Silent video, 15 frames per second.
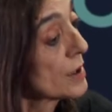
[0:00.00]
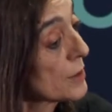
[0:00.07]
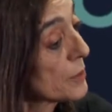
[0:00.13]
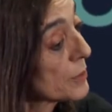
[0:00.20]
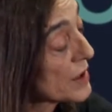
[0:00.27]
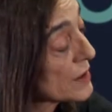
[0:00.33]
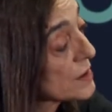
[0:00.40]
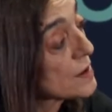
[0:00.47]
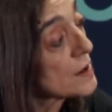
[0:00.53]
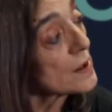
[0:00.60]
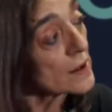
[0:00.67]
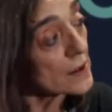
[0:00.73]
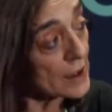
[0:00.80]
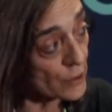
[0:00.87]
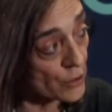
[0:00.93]
to the
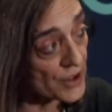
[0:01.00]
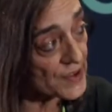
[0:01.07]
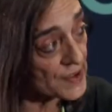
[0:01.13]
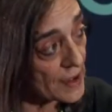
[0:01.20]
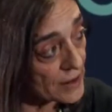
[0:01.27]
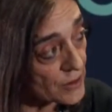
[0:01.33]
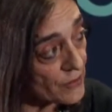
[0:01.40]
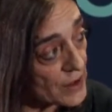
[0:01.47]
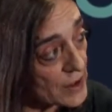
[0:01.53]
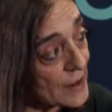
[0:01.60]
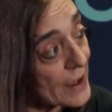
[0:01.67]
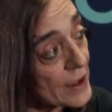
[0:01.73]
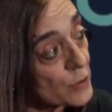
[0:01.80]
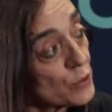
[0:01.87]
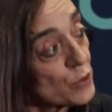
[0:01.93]
fact
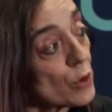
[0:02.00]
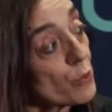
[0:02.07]
that